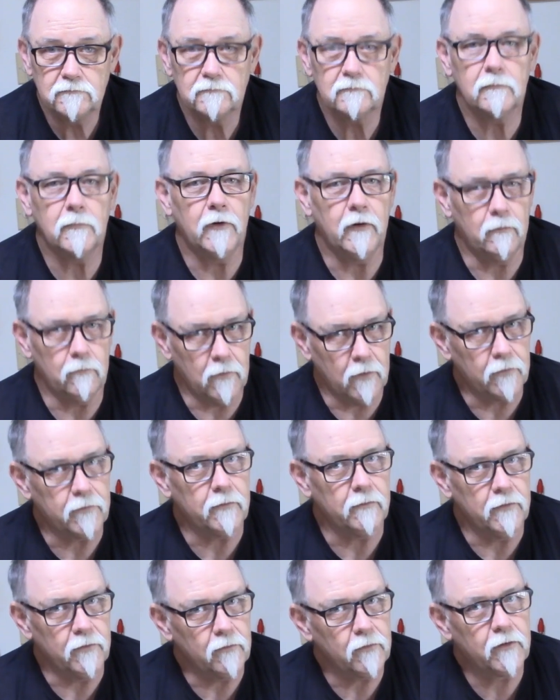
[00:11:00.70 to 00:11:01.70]
but it
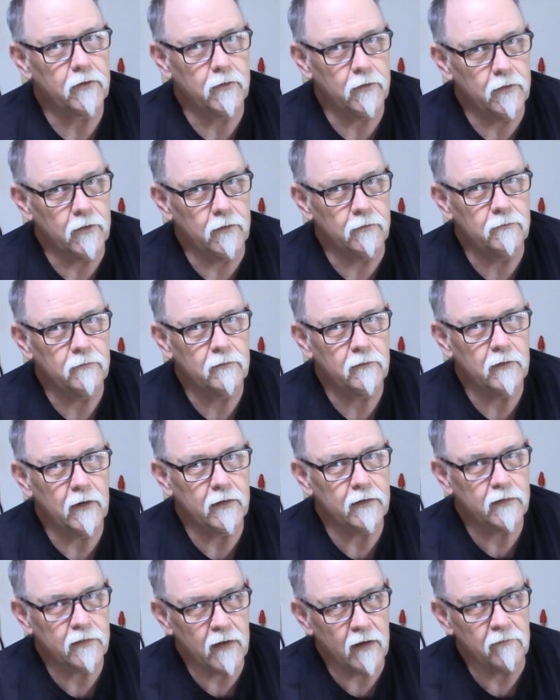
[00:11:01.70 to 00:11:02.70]
works real good
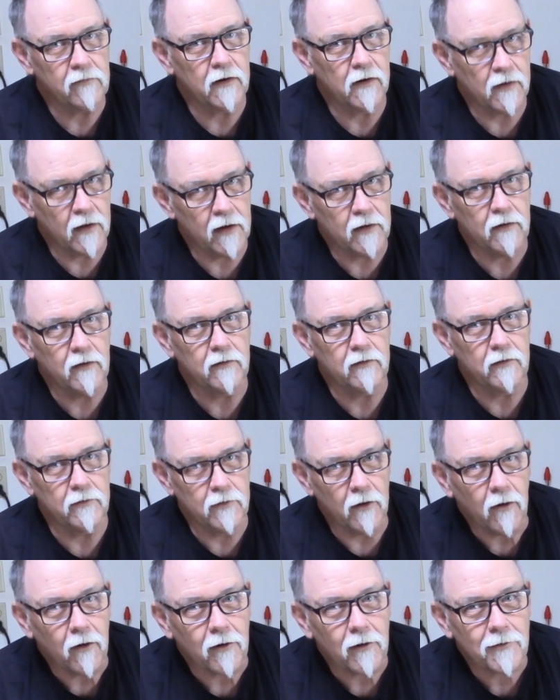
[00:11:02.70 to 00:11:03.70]
at 700 and 800
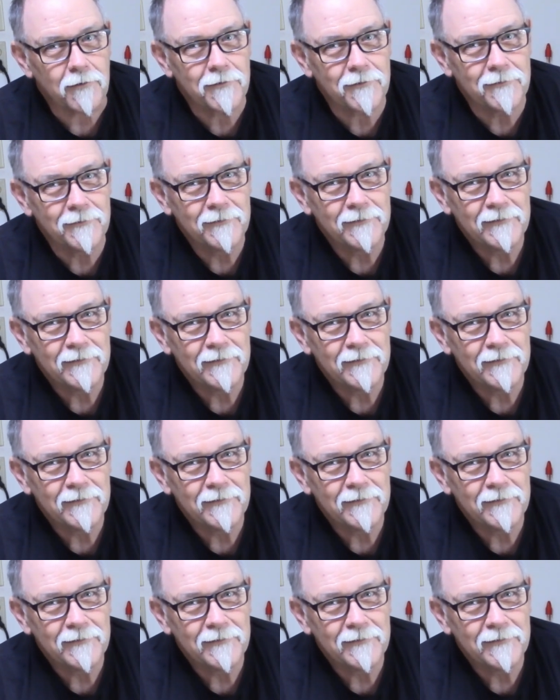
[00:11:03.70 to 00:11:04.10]
yards.